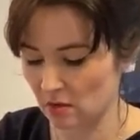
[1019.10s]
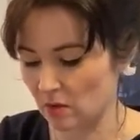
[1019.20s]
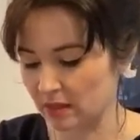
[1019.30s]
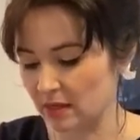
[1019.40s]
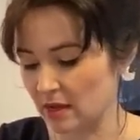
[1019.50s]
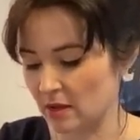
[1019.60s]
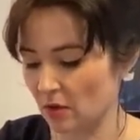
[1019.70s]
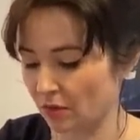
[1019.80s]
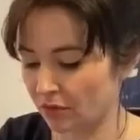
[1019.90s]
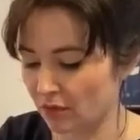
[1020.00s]
when your
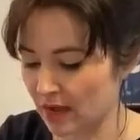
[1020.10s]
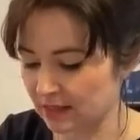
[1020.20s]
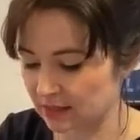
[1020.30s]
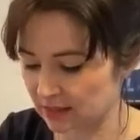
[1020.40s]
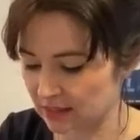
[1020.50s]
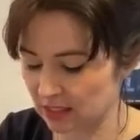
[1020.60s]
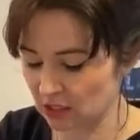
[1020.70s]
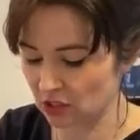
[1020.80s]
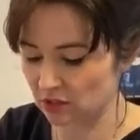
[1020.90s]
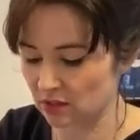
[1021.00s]
thread and
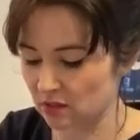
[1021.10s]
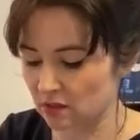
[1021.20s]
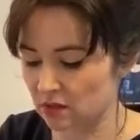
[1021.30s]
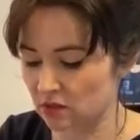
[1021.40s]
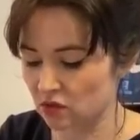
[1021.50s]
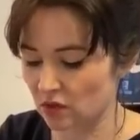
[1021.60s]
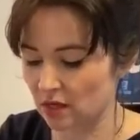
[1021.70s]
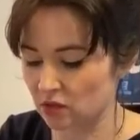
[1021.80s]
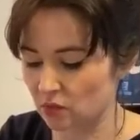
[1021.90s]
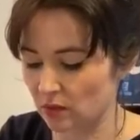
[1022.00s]
stitching doesn't
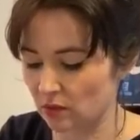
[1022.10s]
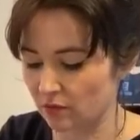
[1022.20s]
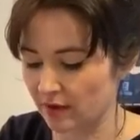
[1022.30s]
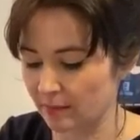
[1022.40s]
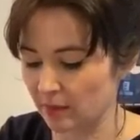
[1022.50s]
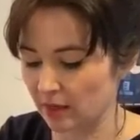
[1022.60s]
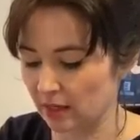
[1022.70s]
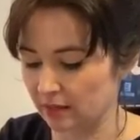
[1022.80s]
stretch with your fabric,